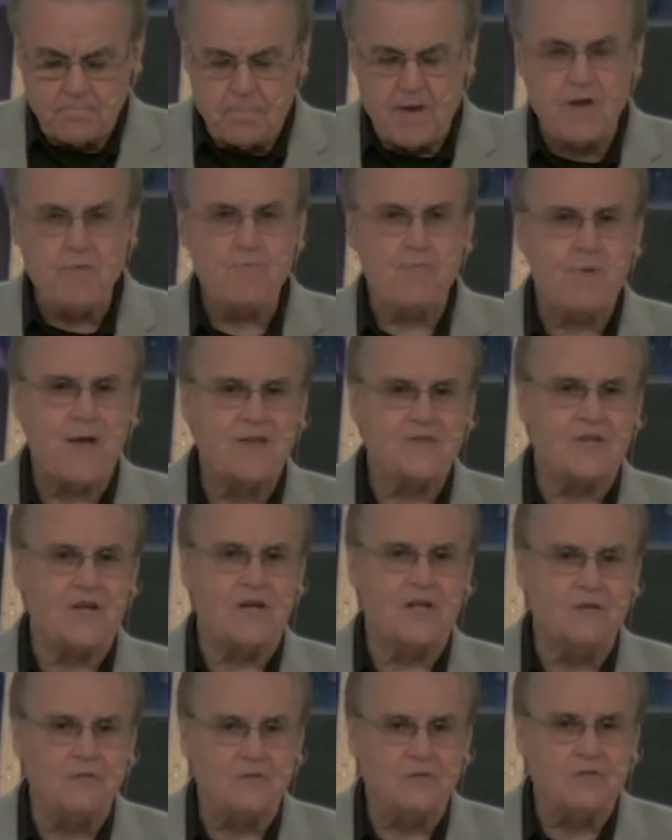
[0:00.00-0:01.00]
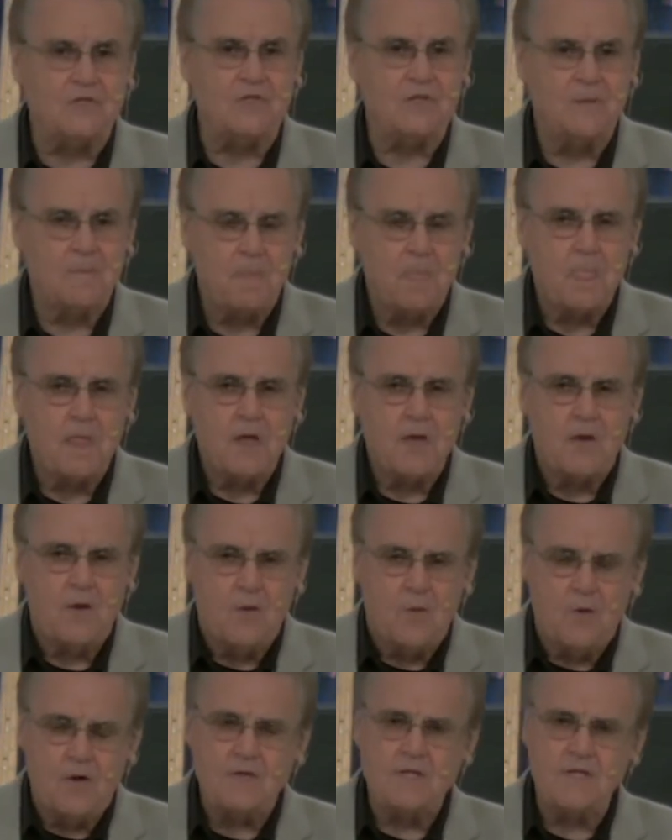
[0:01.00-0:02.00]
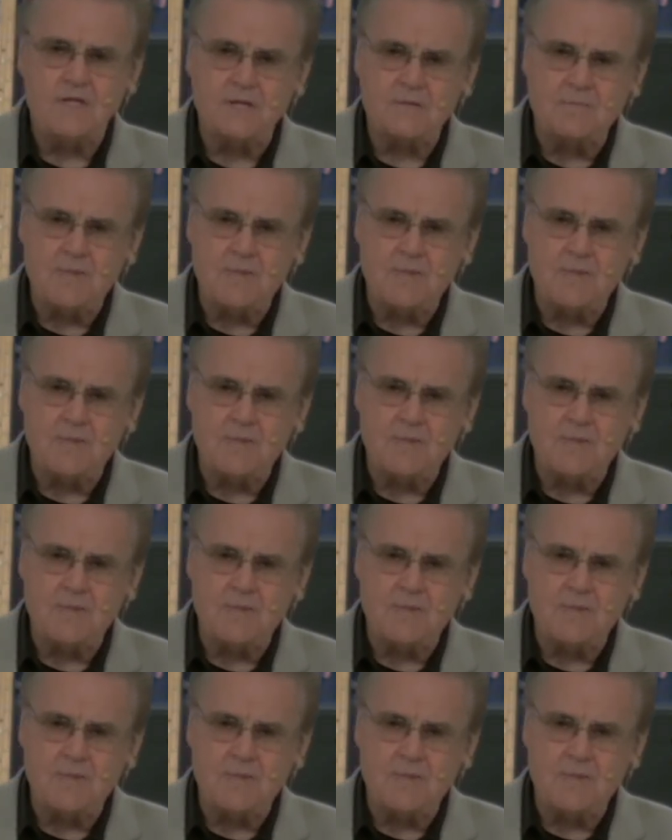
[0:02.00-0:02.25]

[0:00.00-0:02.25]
be resolute. What does